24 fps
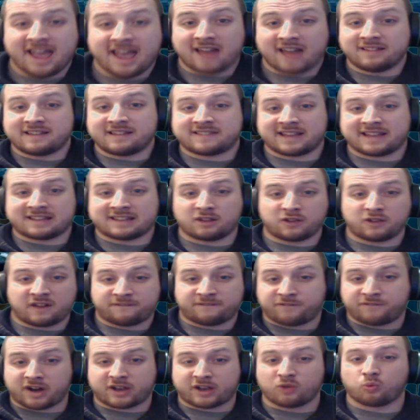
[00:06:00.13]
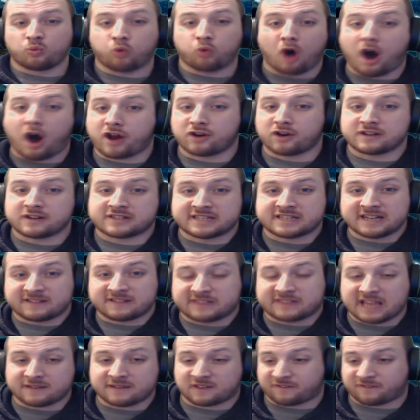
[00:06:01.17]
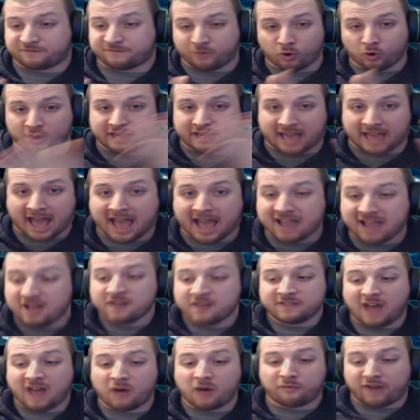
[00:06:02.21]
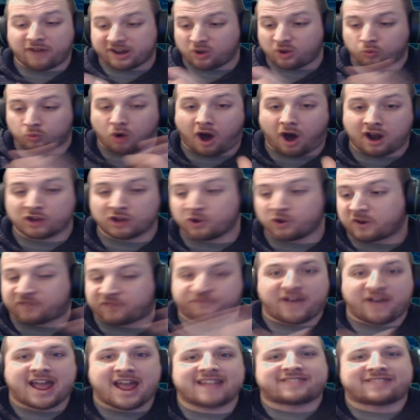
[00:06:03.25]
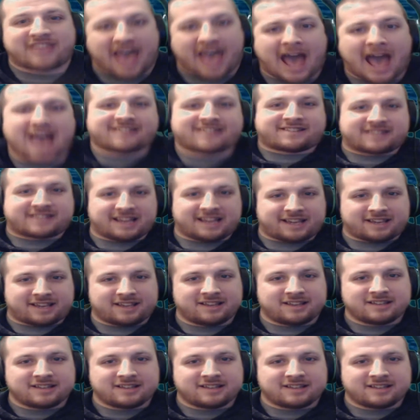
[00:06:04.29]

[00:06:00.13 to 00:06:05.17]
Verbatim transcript: at least I get to look at fucking water and see if these is 4K. That fucking water looks fantastic.